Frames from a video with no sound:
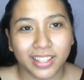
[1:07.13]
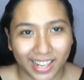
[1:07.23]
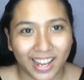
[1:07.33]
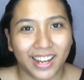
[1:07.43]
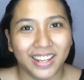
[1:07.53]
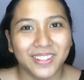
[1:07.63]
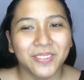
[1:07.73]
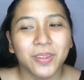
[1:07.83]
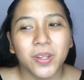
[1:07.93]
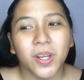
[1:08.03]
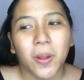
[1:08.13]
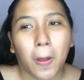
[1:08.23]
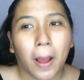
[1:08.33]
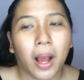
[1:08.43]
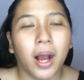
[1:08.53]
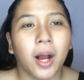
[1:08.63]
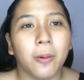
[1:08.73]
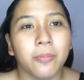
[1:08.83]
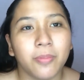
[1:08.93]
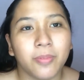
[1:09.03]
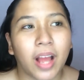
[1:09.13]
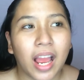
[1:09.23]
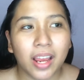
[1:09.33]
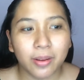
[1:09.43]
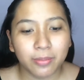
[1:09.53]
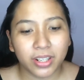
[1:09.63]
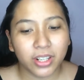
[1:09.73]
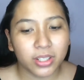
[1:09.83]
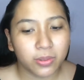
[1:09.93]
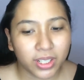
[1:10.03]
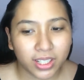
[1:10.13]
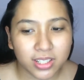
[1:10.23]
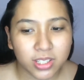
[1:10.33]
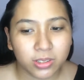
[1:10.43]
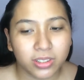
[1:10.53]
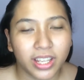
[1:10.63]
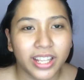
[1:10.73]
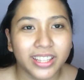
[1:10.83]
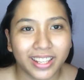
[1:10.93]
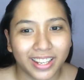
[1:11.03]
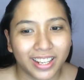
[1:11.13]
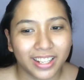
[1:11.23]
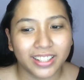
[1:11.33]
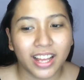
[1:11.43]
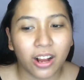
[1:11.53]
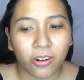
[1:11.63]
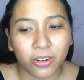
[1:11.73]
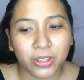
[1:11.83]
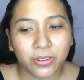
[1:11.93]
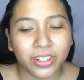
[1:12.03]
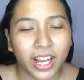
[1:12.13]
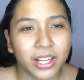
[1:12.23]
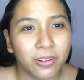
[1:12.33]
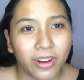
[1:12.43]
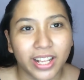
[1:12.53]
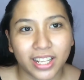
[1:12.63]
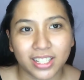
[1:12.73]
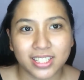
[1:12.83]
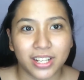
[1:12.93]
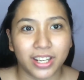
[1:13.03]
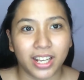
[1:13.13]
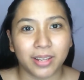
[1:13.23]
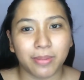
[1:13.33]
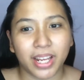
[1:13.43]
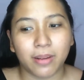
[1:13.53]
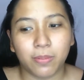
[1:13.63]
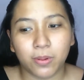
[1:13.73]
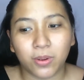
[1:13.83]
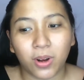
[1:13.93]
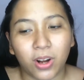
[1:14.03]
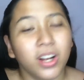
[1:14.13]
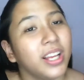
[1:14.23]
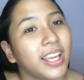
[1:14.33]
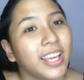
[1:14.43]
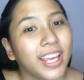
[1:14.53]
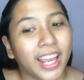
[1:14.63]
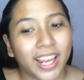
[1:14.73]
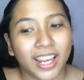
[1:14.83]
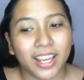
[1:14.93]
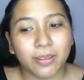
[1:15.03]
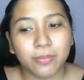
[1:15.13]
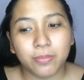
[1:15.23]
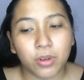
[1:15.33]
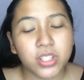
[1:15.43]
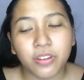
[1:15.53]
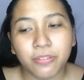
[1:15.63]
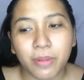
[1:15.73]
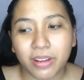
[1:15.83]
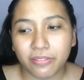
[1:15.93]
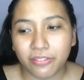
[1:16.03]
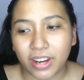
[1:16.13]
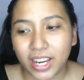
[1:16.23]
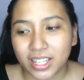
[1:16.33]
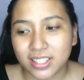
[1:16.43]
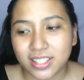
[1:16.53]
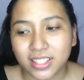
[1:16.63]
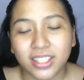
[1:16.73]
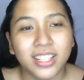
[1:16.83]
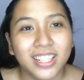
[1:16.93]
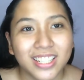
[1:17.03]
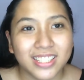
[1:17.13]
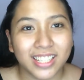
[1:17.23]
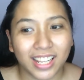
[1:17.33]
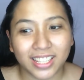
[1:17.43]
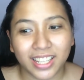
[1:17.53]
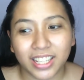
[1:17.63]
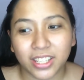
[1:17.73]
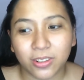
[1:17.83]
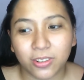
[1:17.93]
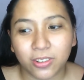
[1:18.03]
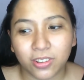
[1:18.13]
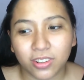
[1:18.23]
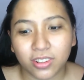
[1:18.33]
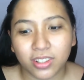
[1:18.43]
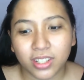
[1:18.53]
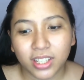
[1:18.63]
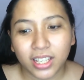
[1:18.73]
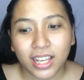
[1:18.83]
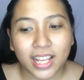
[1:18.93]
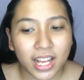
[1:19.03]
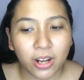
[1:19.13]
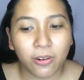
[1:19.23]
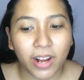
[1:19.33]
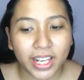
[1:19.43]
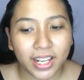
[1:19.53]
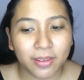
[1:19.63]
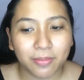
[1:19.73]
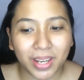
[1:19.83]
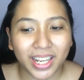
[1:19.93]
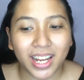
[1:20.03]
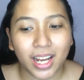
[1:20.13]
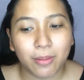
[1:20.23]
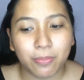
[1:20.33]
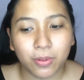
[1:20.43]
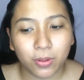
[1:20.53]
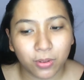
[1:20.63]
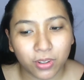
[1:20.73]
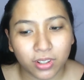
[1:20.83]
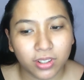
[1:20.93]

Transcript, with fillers: Yeah. Um, I'm a graduating student and ako yung gagawa ng sariling makeup look ko. And most of my friends, sila din yung gagawa ng makeup look